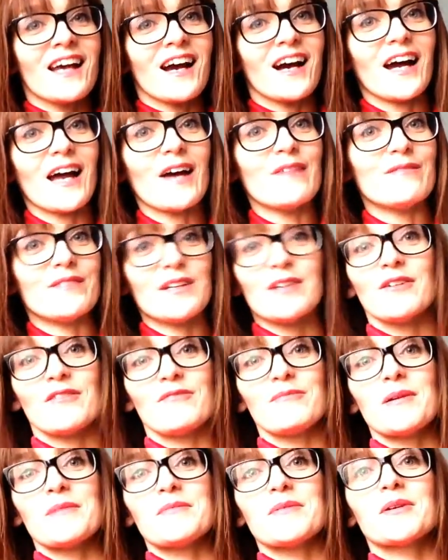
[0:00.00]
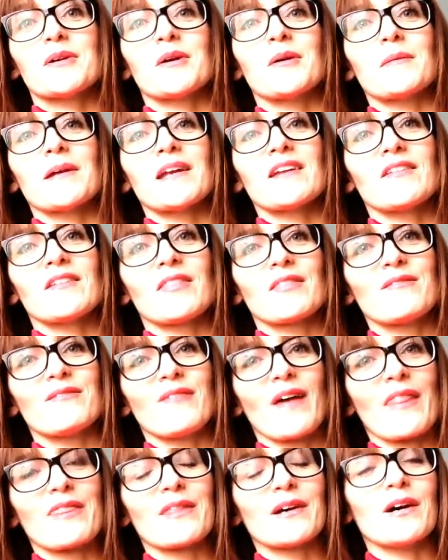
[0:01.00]
I have a lot of people comment on the
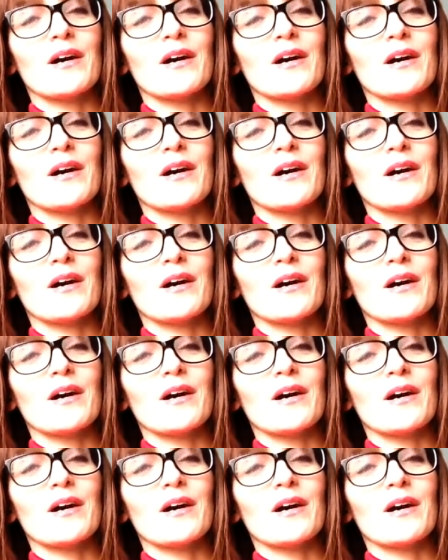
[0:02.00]
fact that